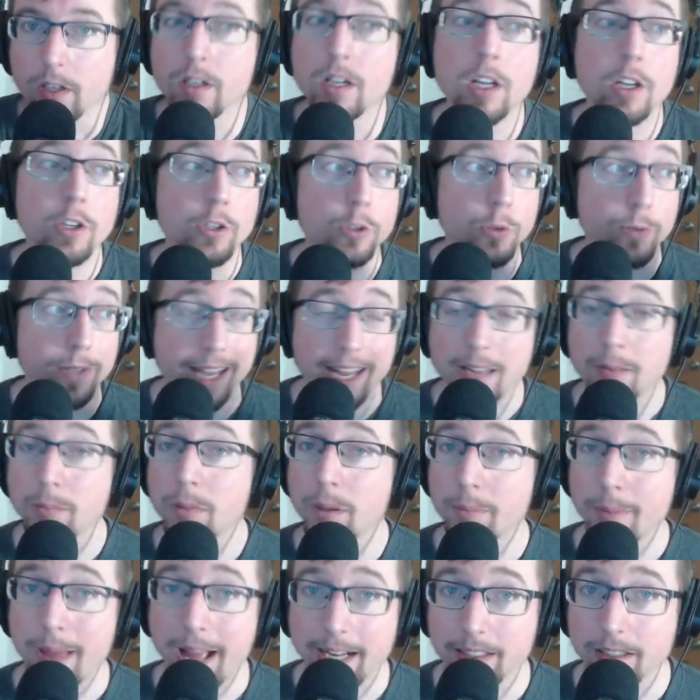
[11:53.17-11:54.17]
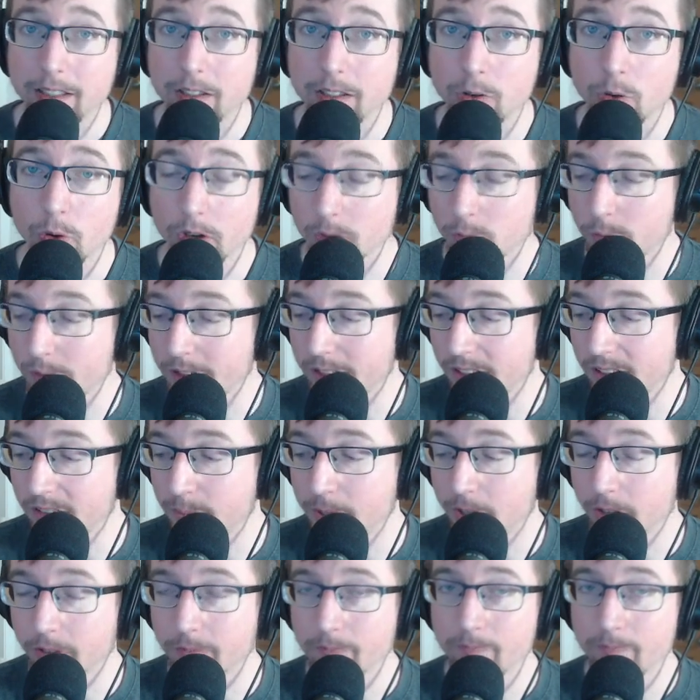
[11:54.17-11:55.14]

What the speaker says: You can be backed in a corner with this build,